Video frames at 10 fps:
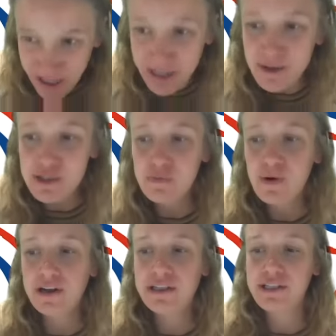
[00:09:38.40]
I also
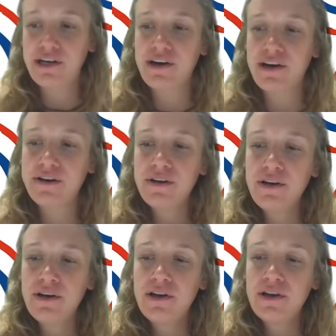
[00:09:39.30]
wanted to
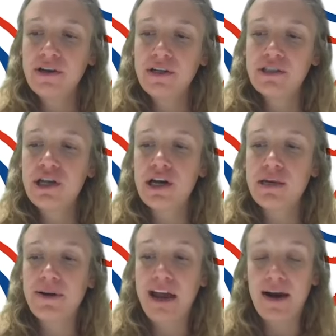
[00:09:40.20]
talk
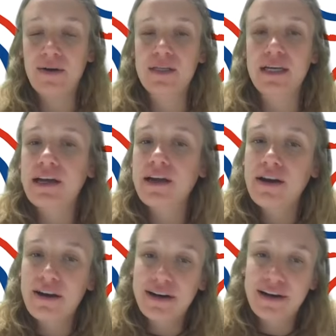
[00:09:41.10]
about housing
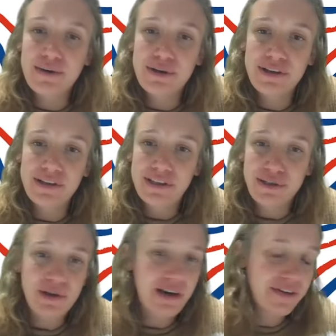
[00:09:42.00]
uh, with
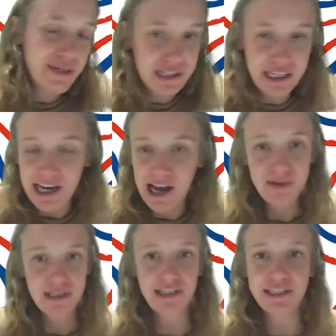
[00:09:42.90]
you. Obviously,
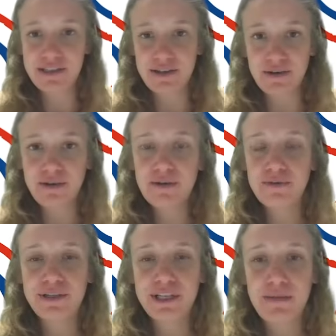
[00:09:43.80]
housing is a
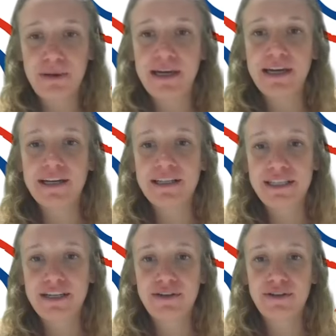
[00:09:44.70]
really big
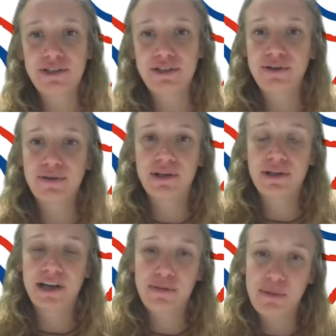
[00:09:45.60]
deal to a
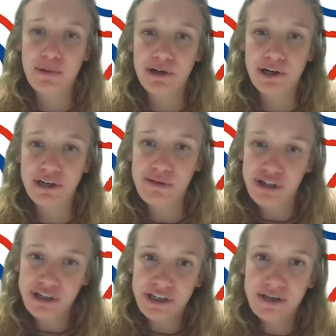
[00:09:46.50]
lot of people in our
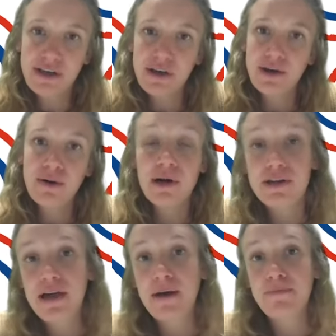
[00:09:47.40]
community,
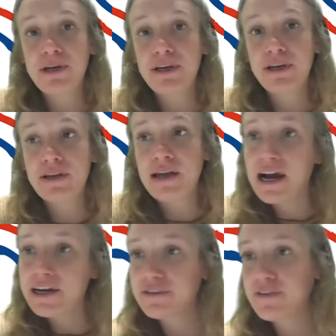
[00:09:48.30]
whether that be
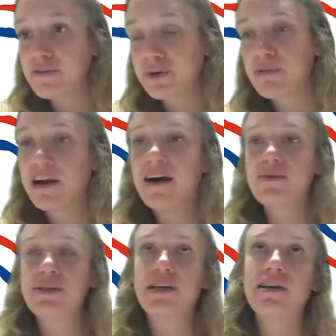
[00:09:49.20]
lack of affordable
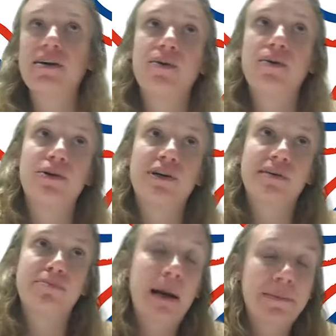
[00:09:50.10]
housing
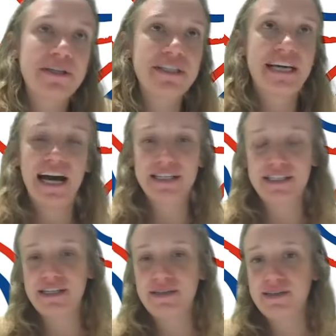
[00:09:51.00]
or property
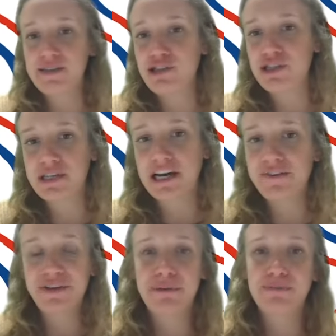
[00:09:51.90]
taxes. It's just kind
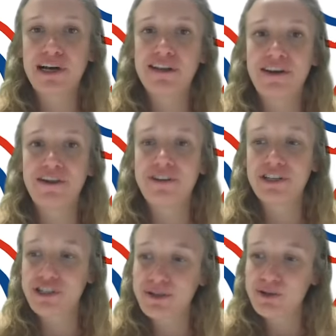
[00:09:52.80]
of an umbrella of
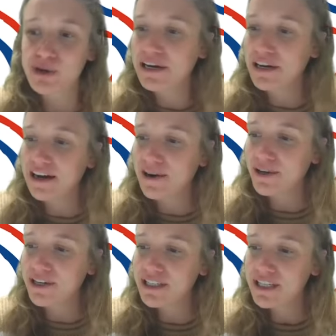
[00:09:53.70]
issues right now.
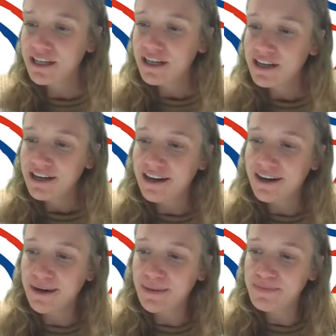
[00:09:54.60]
And
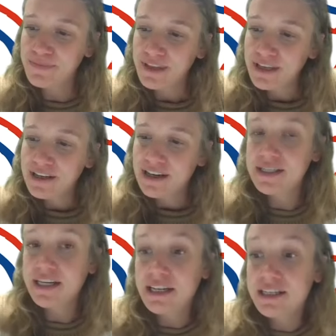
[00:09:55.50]
um, as
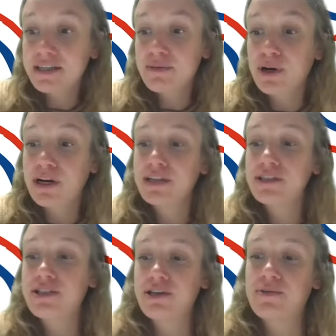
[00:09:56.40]
a candidate
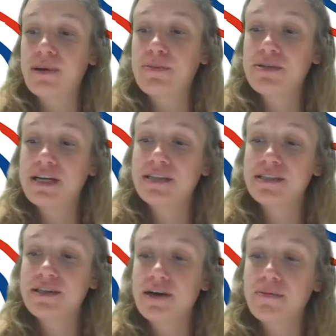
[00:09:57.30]
running to represent
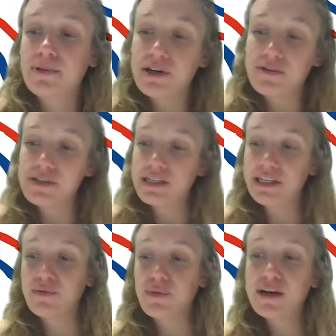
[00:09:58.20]
some of the
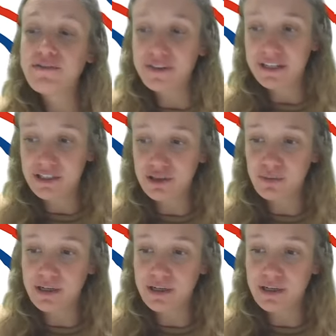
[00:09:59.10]
city of Whitefish,